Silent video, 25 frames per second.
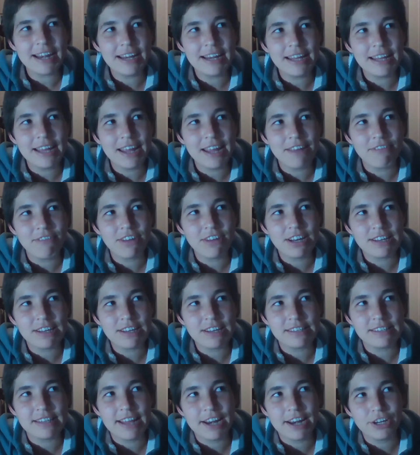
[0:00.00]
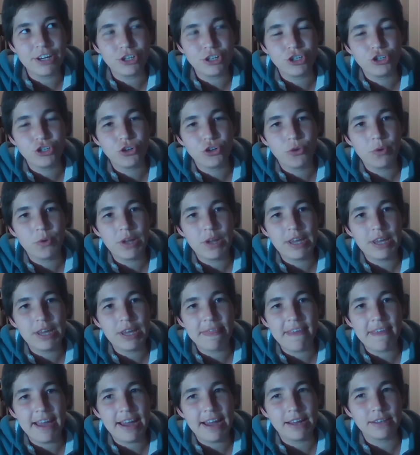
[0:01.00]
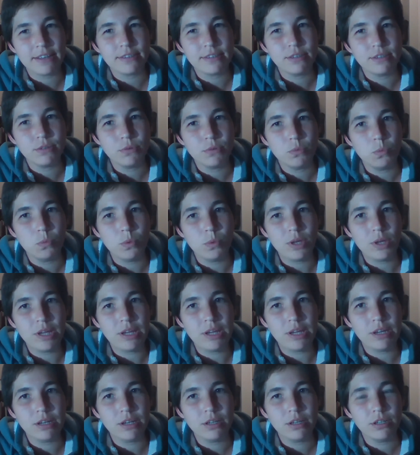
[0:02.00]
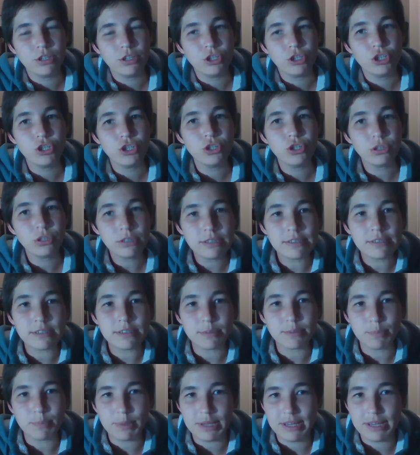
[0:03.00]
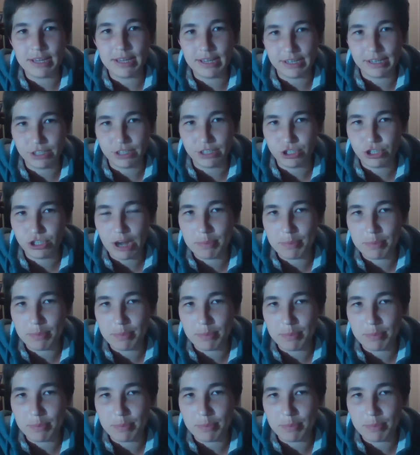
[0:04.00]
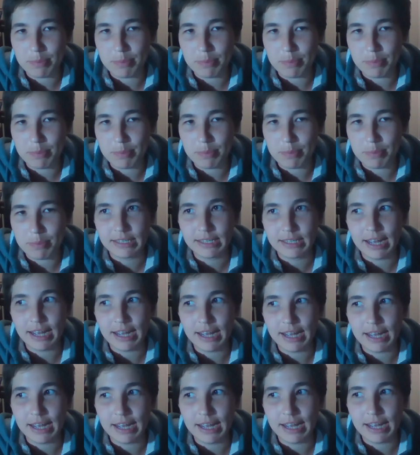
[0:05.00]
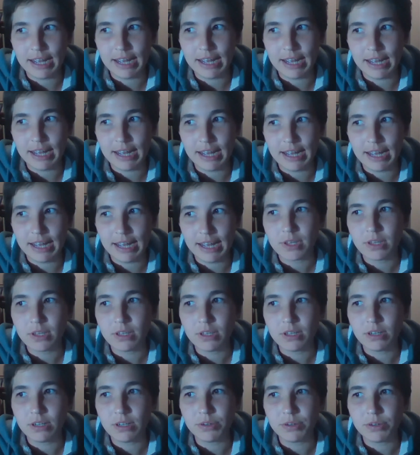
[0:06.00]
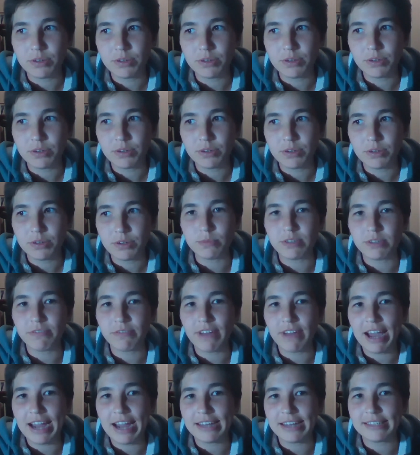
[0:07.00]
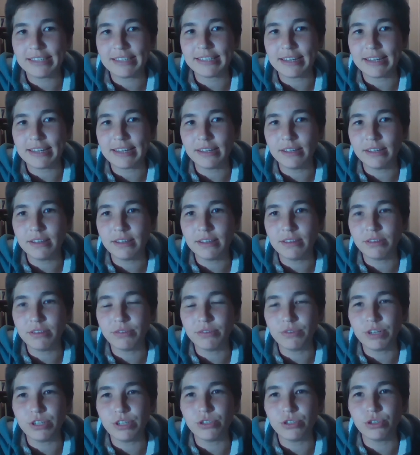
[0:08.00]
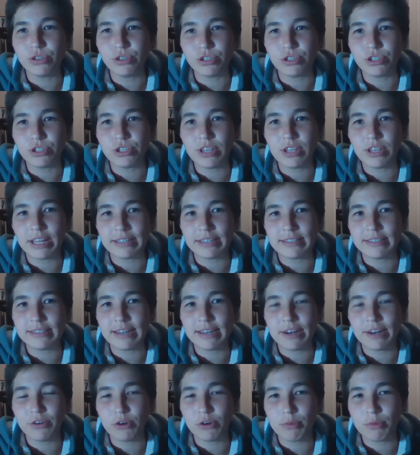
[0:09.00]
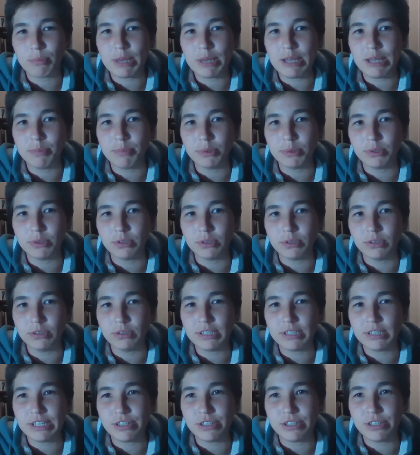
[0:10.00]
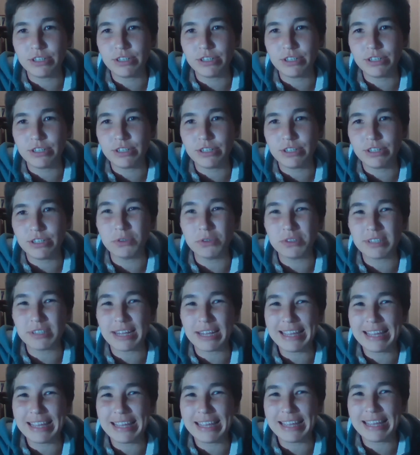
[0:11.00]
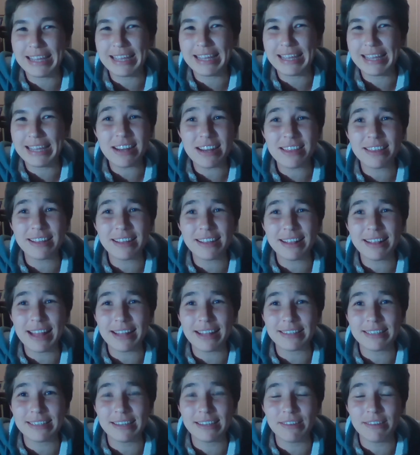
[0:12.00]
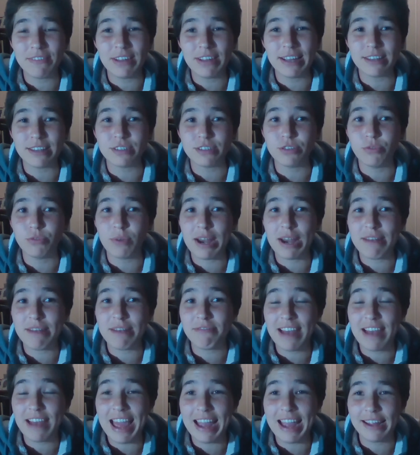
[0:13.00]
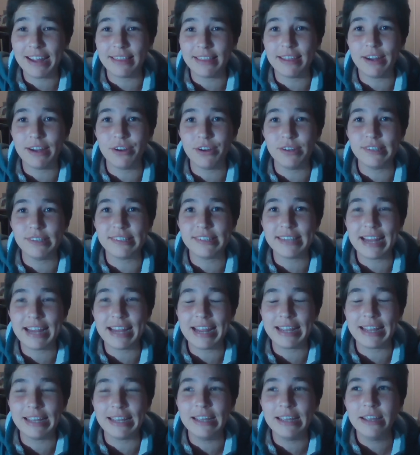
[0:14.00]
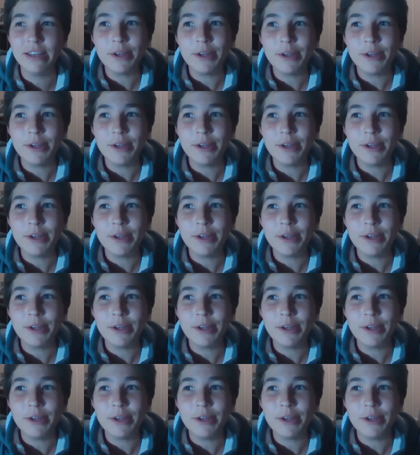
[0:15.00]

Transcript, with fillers: any evidence that is showing that we shouldn't be extrapolating um, in terms of icing the research that's done on people into animals? Like, is there anything that's giving us a red flag there and saying,